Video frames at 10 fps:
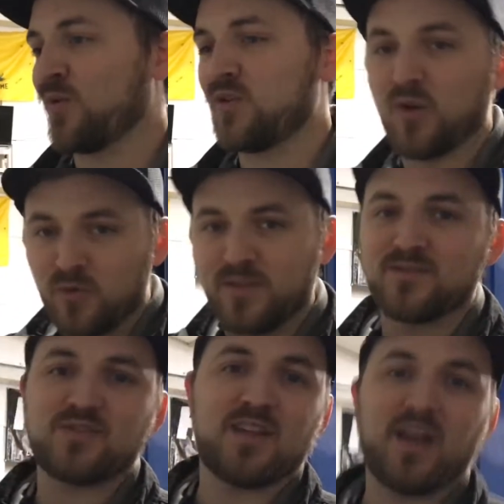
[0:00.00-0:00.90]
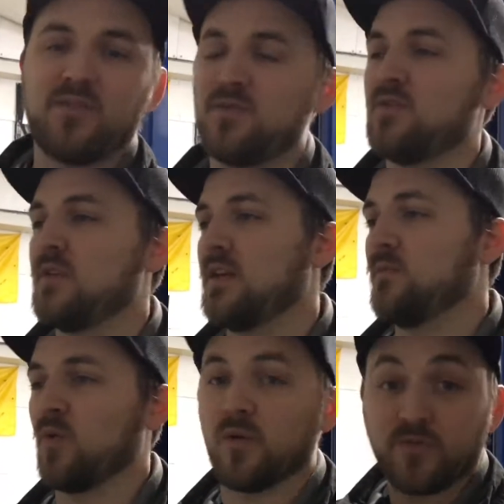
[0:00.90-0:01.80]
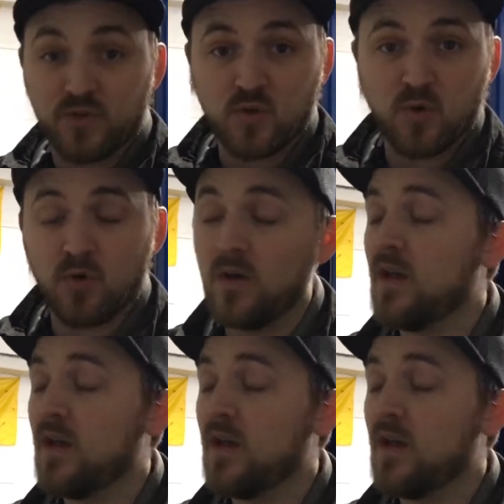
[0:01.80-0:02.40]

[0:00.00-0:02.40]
cooling stuff, you need more fuel,